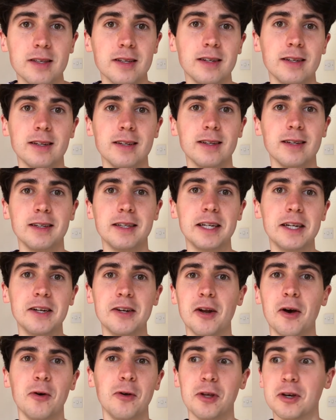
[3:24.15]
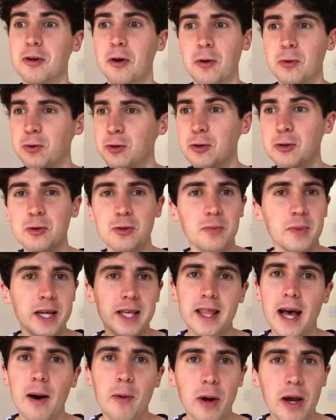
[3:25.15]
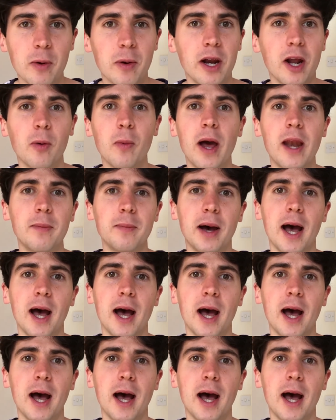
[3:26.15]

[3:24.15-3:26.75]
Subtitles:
and didn't know that God would use me in that way when I went.